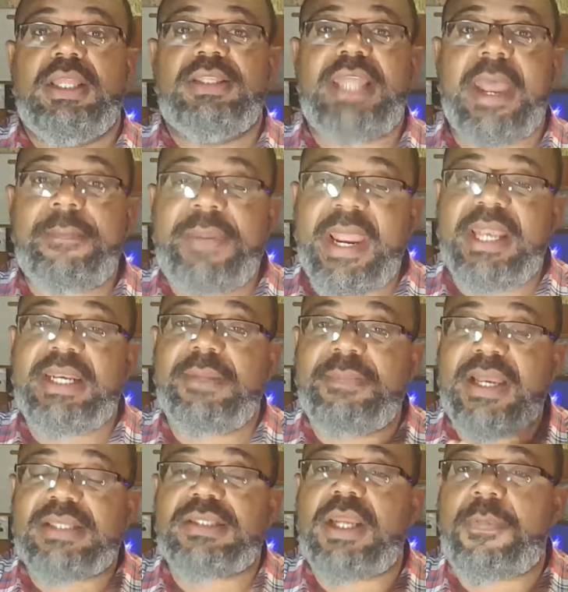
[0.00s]
That painting
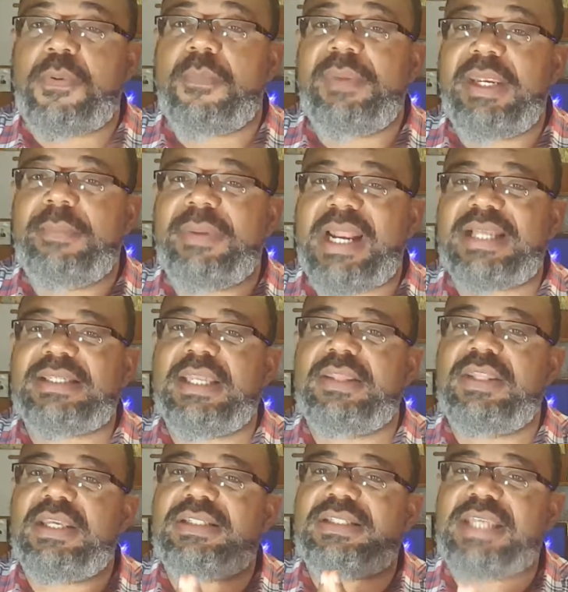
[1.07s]
messed up on me, but I said,
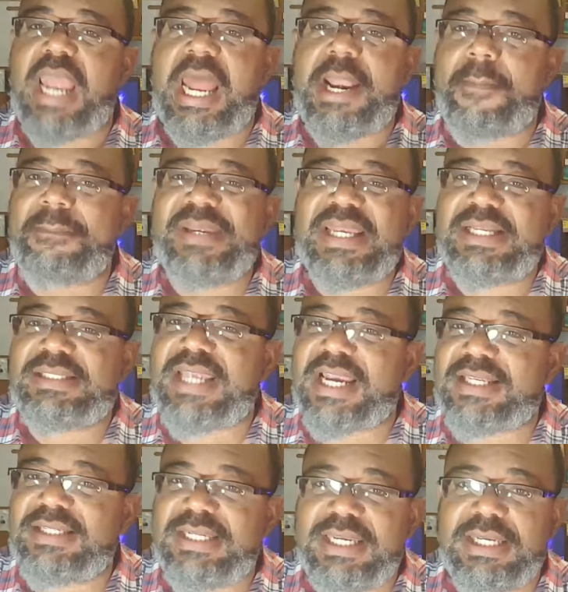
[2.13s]
there's got to be a
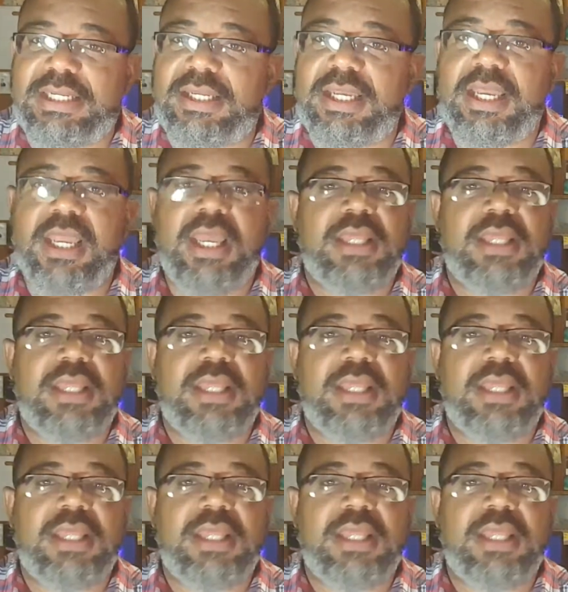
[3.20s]
technique.